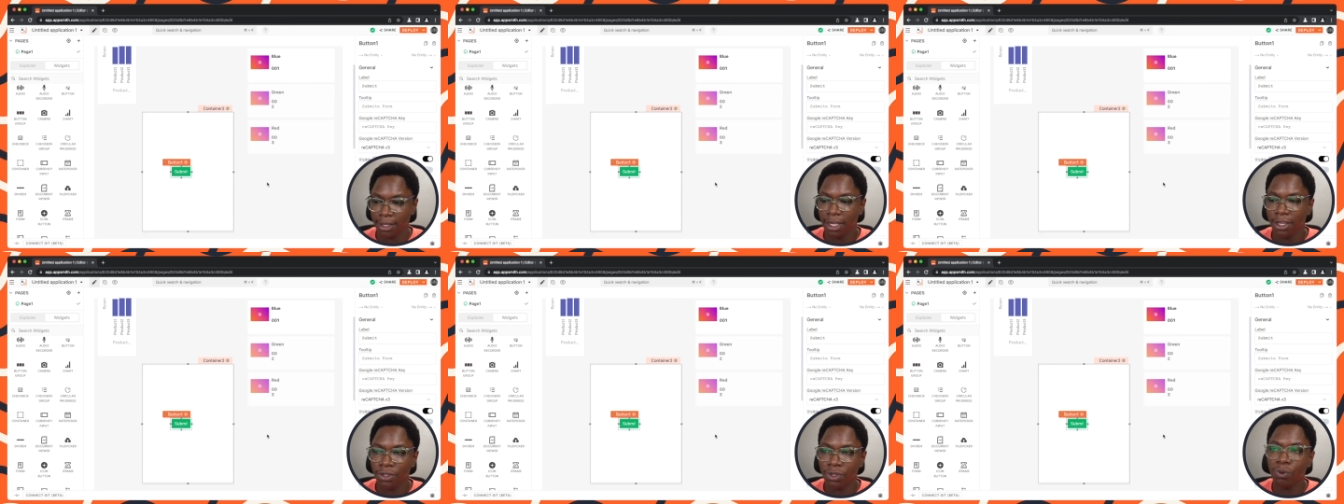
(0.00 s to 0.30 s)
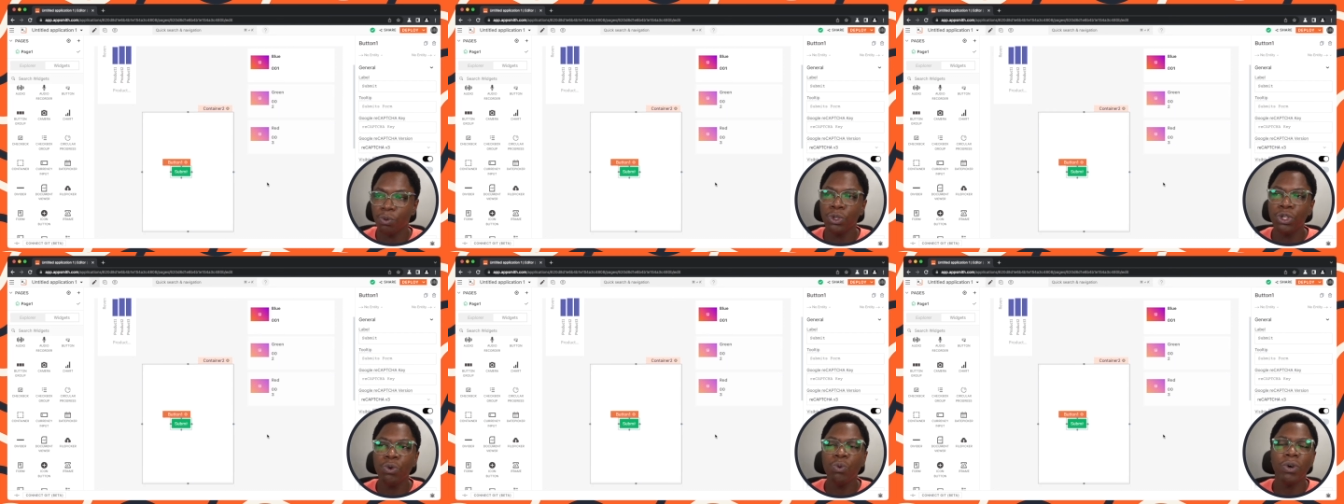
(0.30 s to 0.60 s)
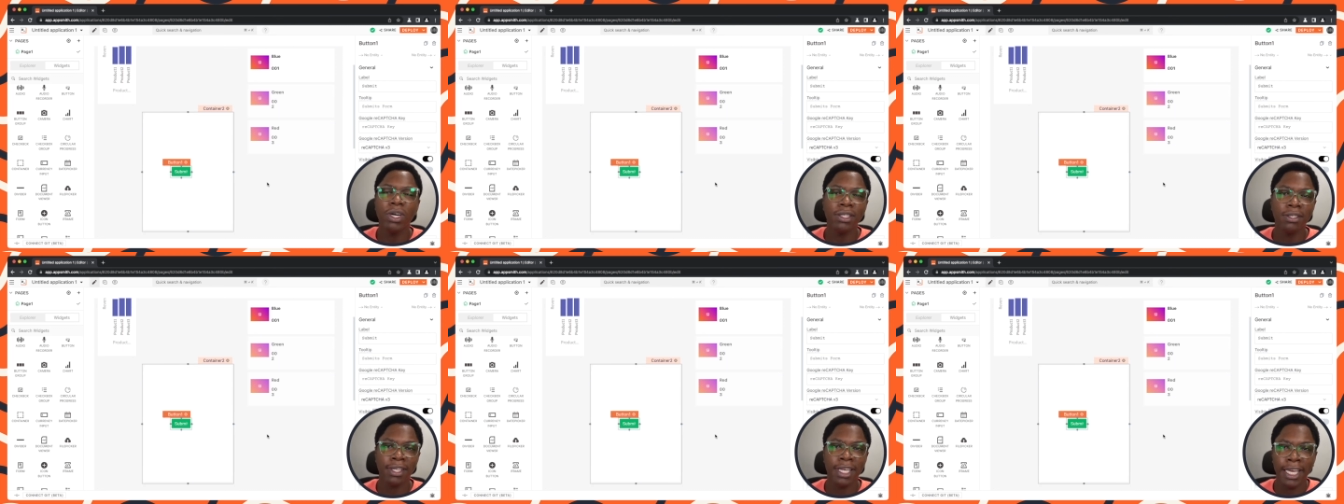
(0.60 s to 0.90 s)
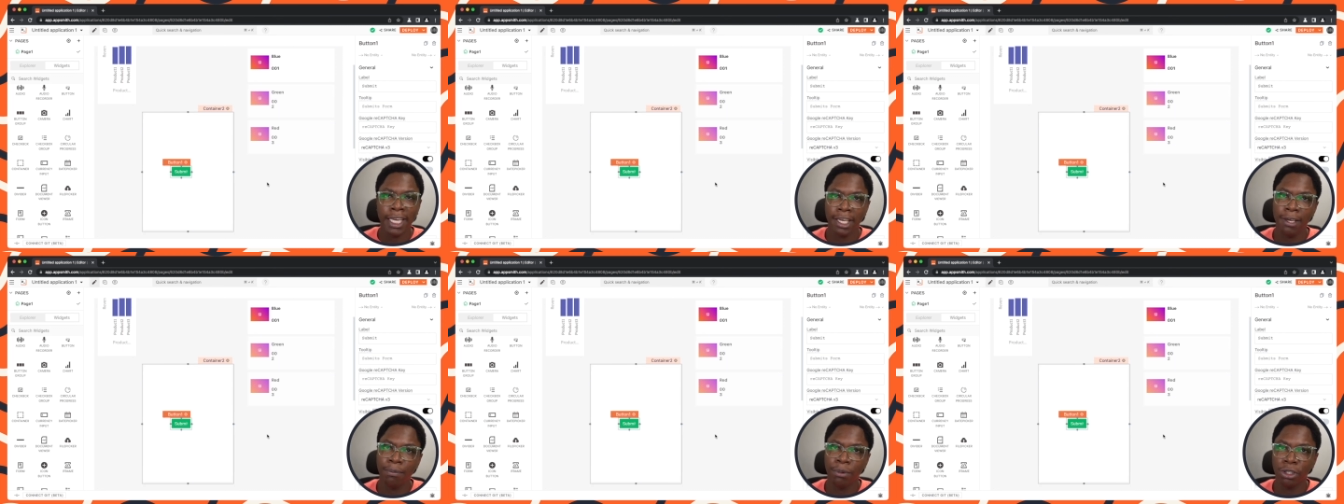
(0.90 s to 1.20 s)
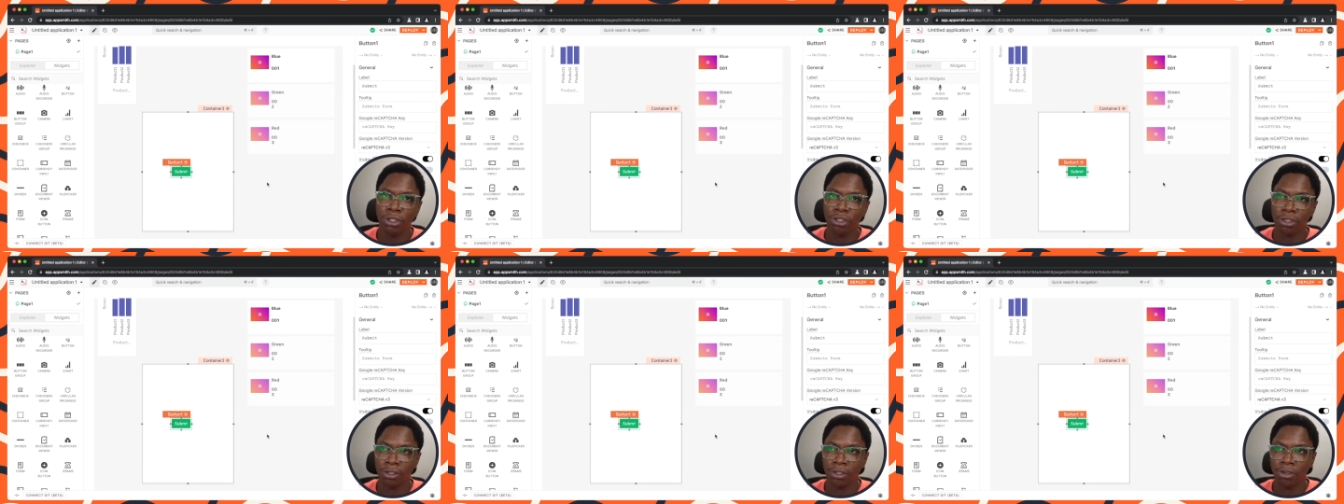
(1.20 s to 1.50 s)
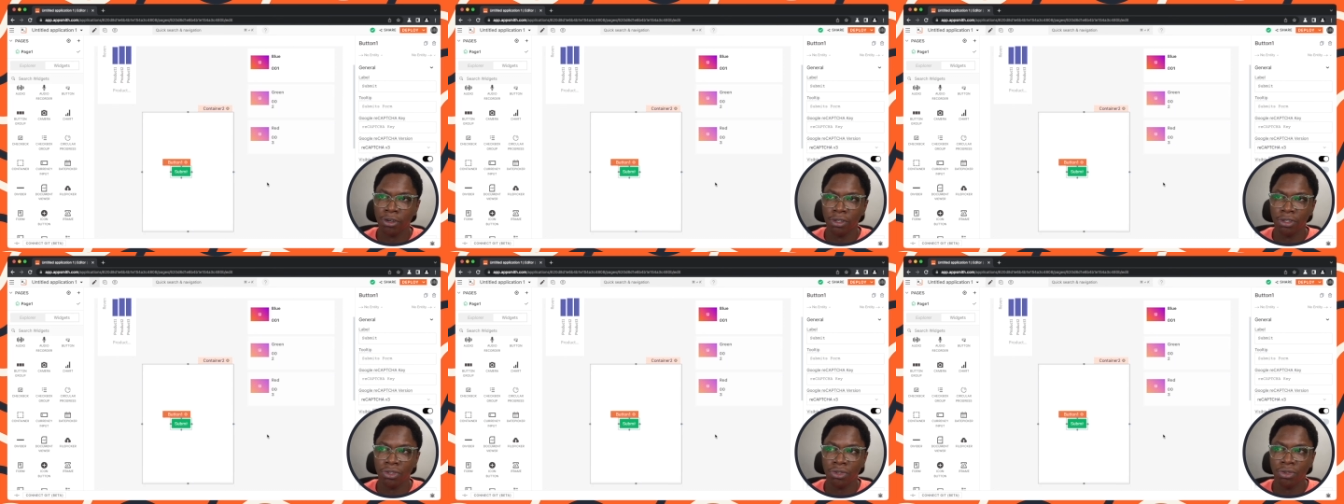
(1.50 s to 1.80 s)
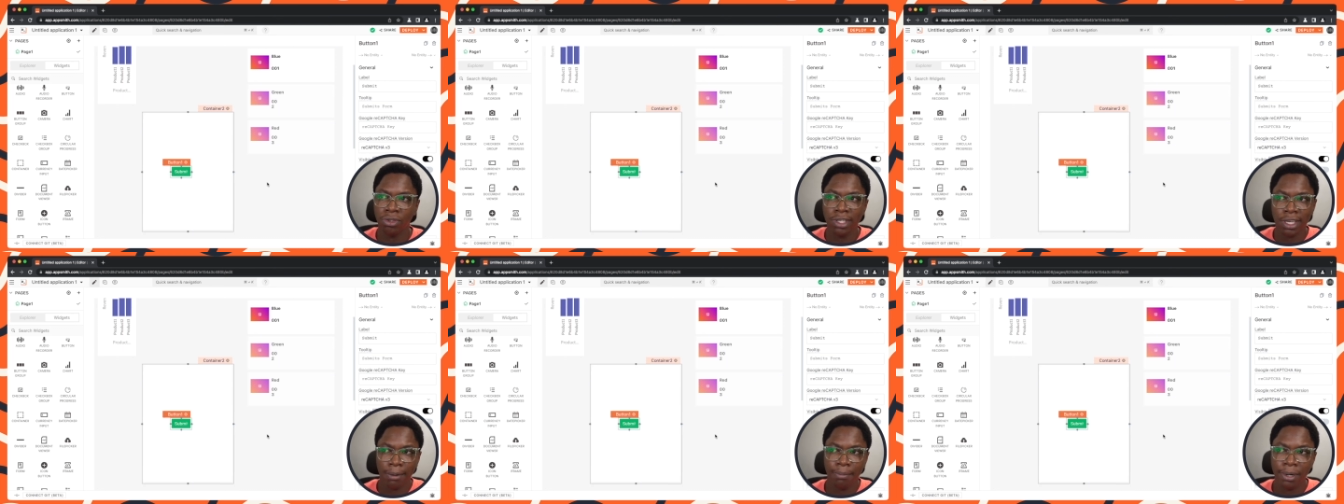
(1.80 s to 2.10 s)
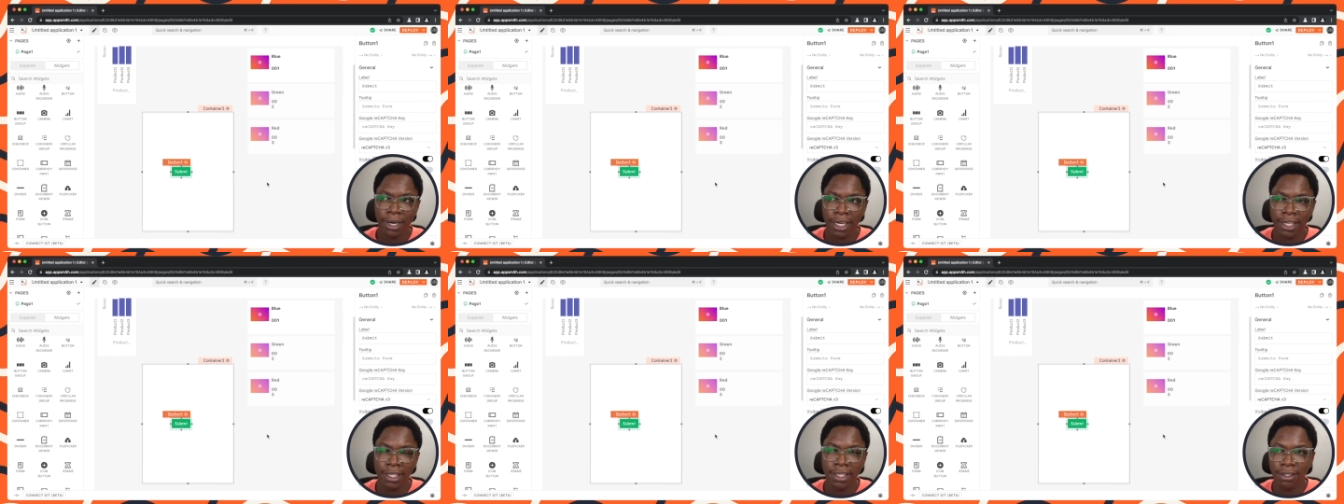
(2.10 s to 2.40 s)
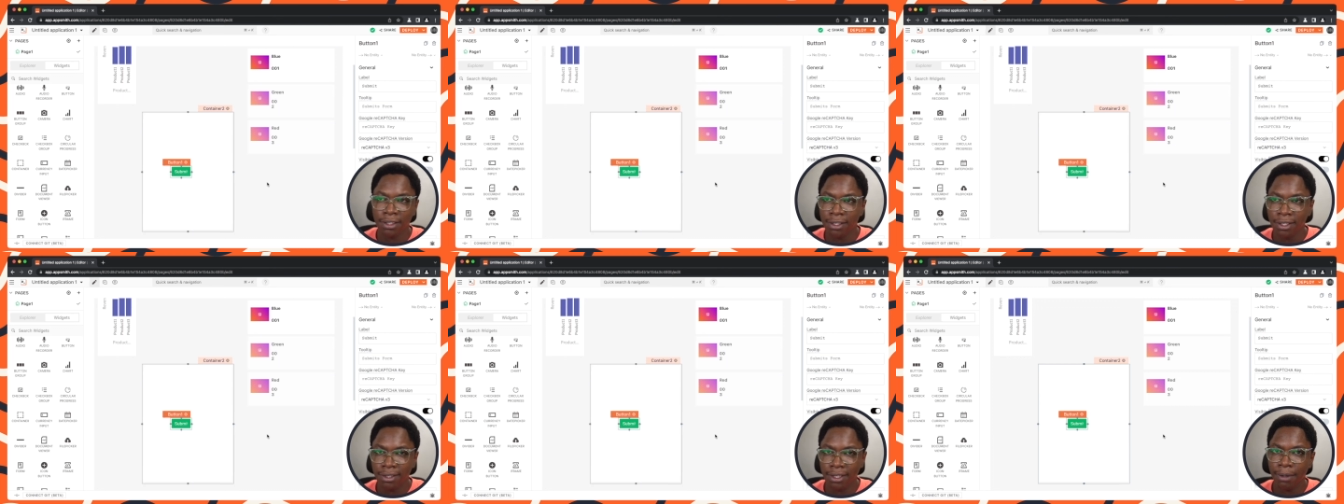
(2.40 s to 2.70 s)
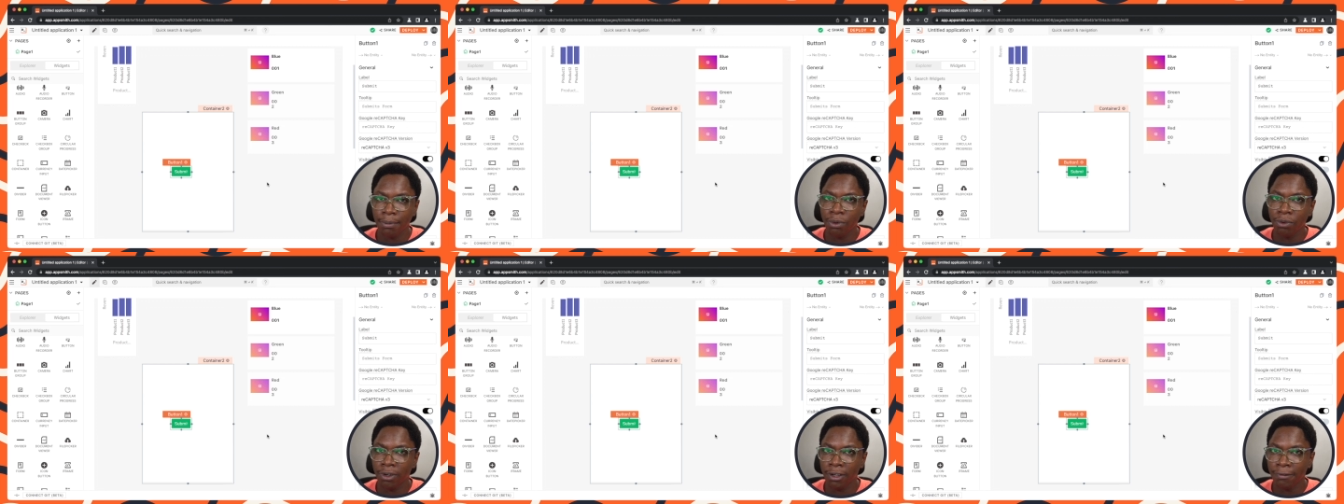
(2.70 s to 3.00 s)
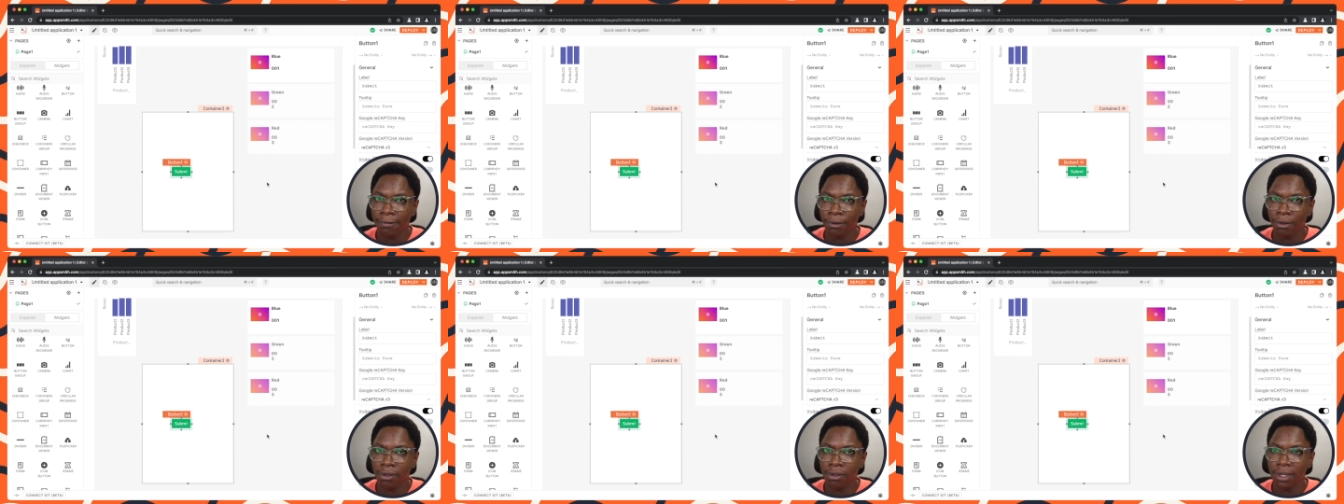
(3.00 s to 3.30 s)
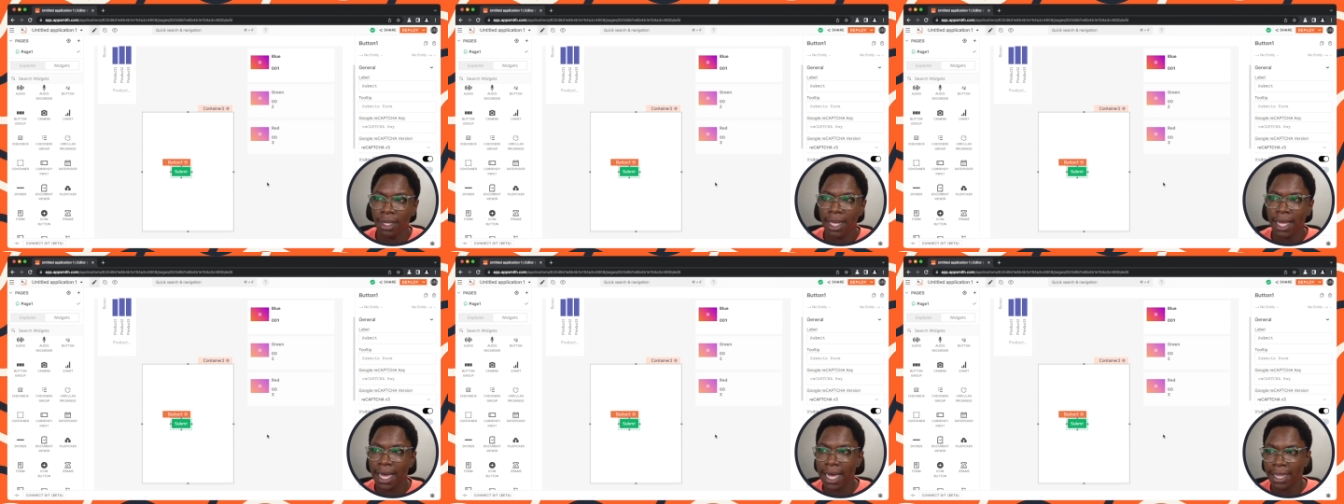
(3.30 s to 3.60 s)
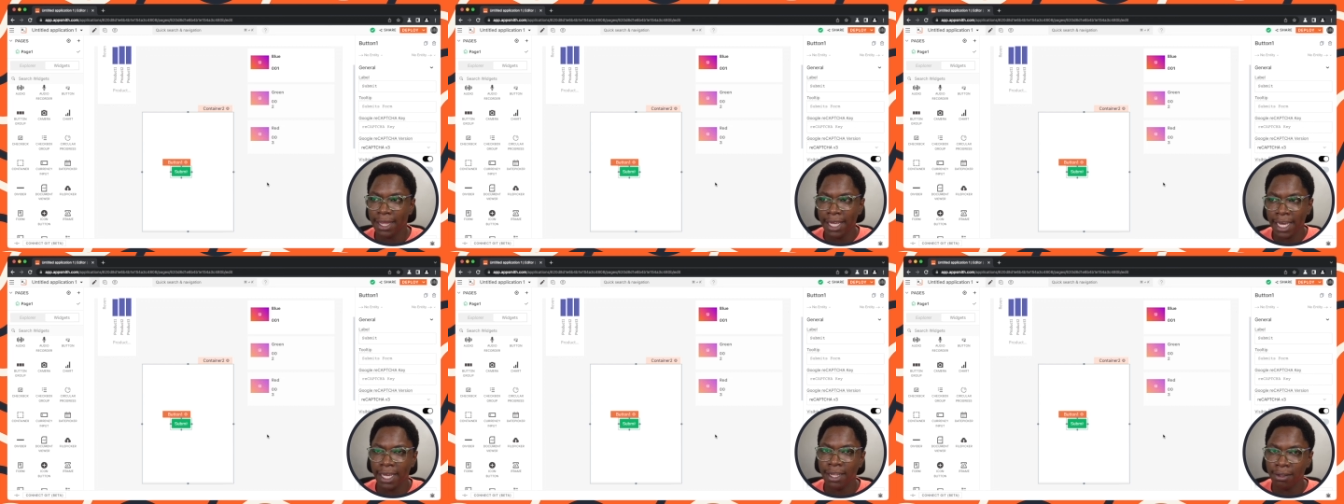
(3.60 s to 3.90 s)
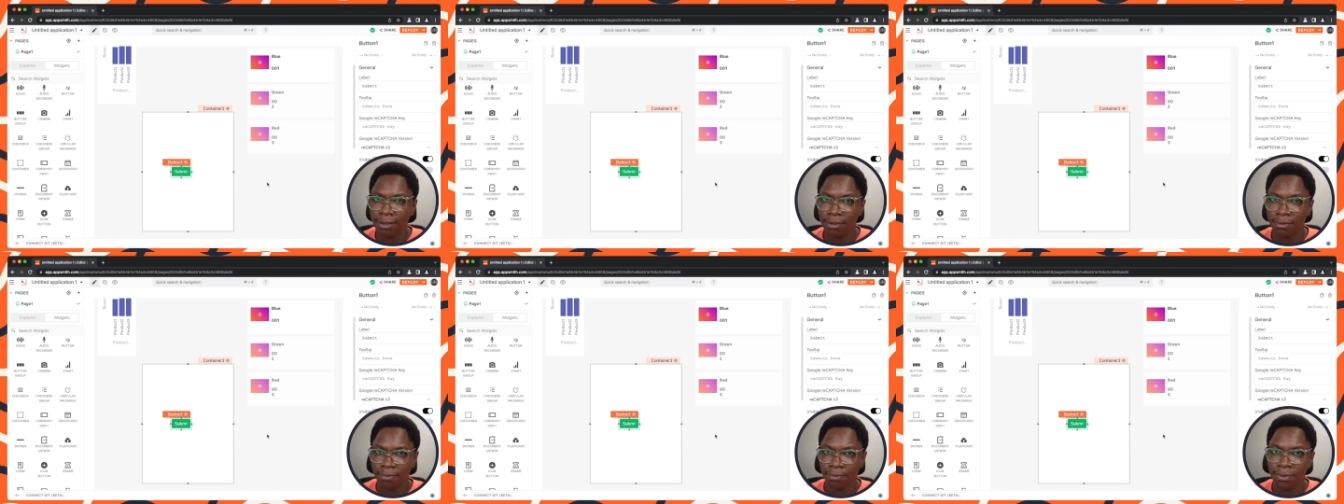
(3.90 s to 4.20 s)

So would you want a keyboard shortcut to temporarily disable reflow and then